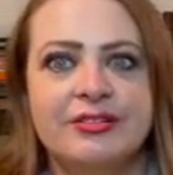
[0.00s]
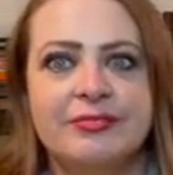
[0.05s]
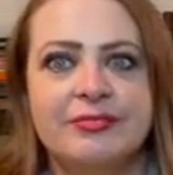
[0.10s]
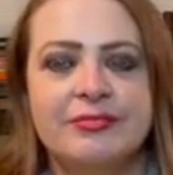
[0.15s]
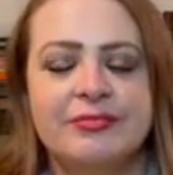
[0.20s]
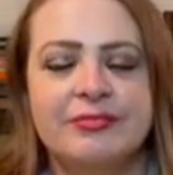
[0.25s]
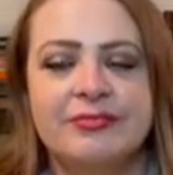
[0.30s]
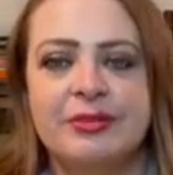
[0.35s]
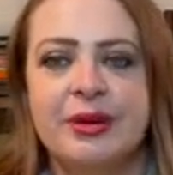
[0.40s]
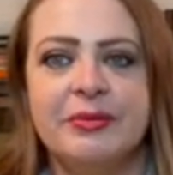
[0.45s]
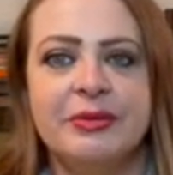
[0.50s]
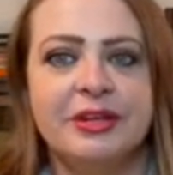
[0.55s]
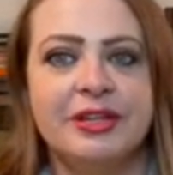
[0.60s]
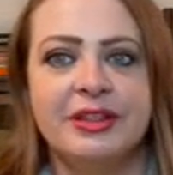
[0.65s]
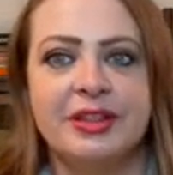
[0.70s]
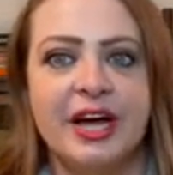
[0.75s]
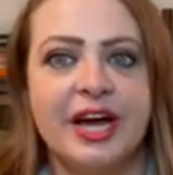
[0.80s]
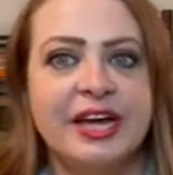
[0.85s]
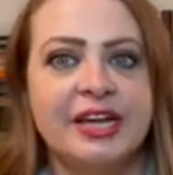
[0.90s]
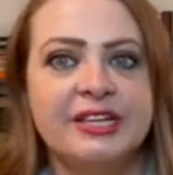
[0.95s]
probably a
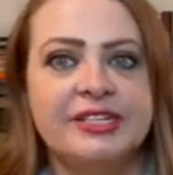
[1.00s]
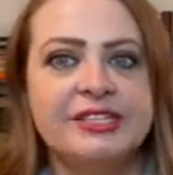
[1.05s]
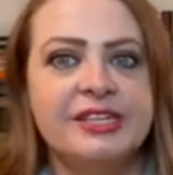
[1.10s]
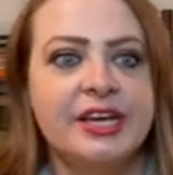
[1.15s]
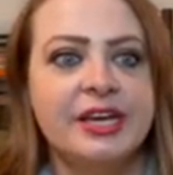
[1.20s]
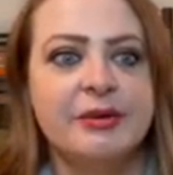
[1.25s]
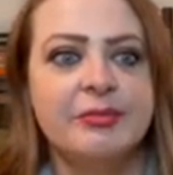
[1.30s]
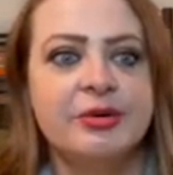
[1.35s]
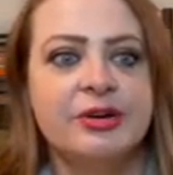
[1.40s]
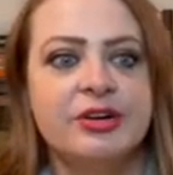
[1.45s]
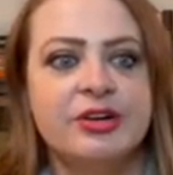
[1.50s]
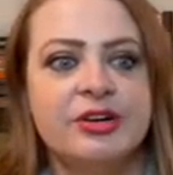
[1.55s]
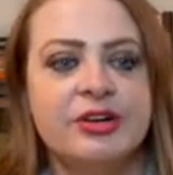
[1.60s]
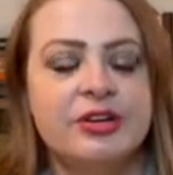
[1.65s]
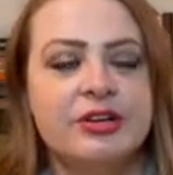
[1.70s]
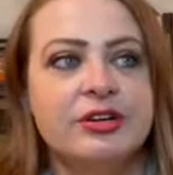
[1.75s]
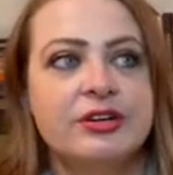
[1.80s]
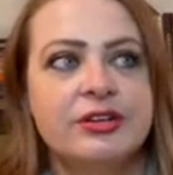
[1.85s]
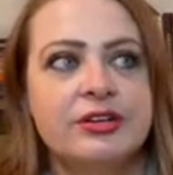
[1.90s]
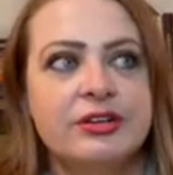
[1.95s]
lion tamer,
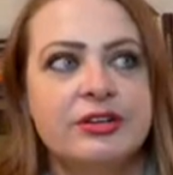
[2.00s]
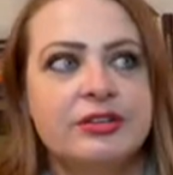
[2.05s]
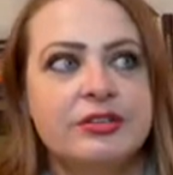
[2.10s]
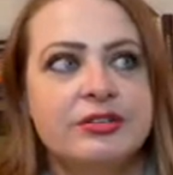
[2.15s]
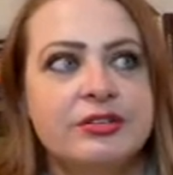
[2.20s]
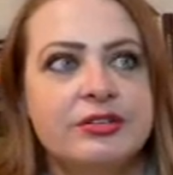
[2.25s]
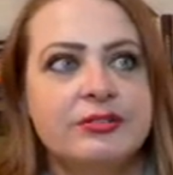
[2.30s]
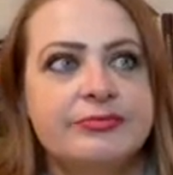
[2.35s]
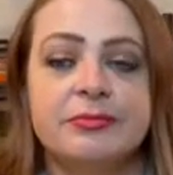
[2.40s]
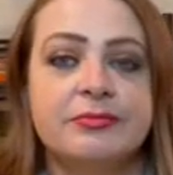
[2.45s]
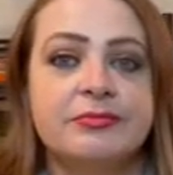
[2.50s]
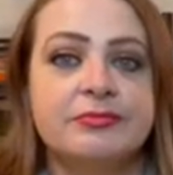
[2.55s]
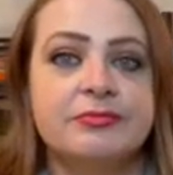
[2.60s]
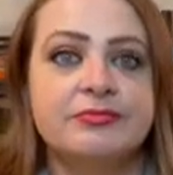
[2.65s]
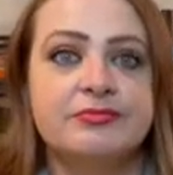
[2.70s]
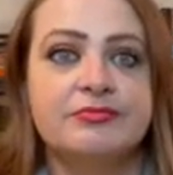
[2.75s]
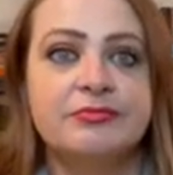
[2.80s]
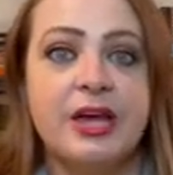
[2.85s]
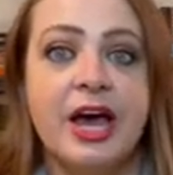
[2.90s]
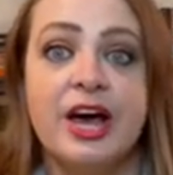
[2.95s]

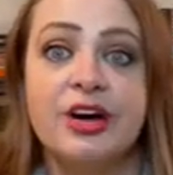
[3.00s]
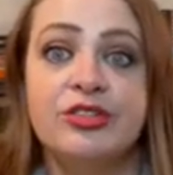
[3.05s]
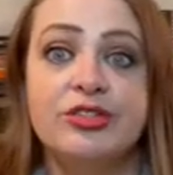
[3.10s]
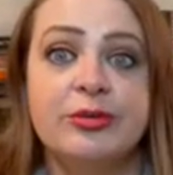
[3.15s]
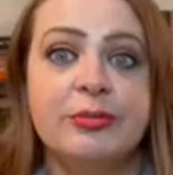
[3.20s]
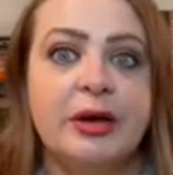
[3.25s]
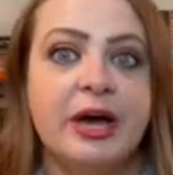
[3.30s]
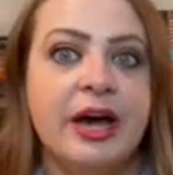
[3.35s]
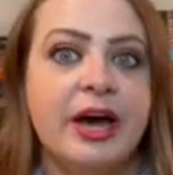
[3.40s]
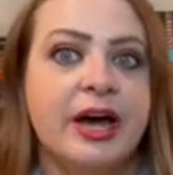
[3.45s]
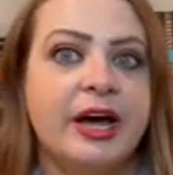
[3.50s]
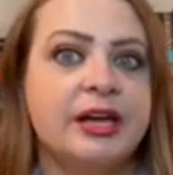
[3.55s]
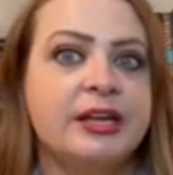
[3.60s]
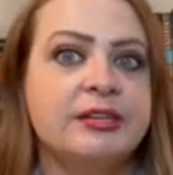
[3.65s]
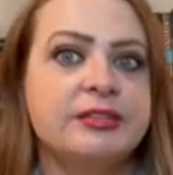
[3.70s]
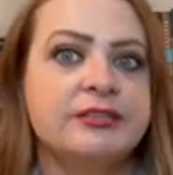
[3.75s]
acrobat,